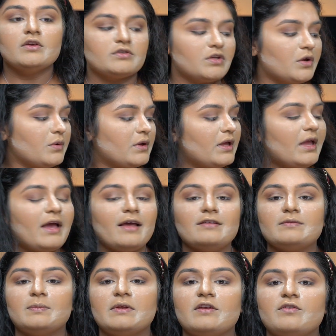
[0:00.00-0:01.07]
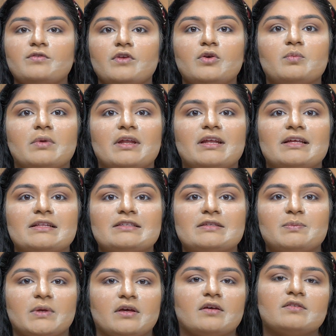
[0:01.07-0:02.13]
So it has been a few
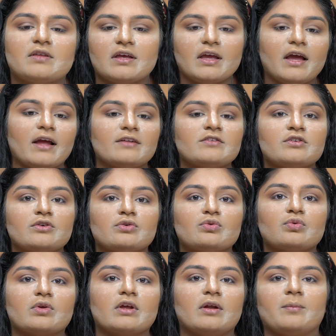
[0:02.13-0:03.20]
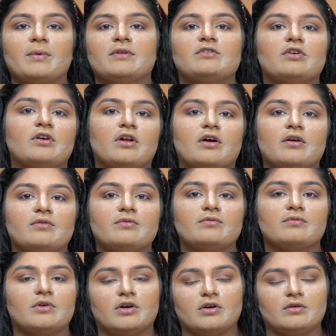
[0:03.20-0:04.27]
minutes because I had to get up and turn off
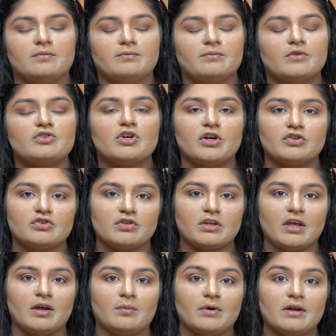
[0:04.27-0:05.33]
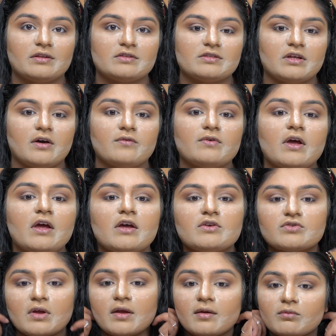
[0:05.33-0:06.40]
or charge the camera and stuff.
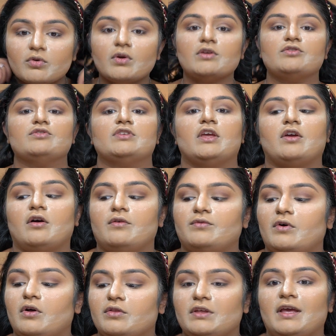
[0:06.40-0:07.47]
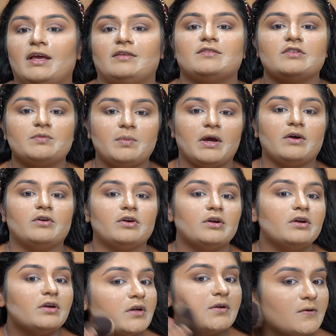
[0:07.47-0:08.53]
So I am going to take off all the excess
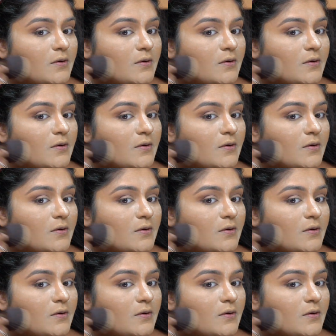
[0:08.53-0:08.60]
powder.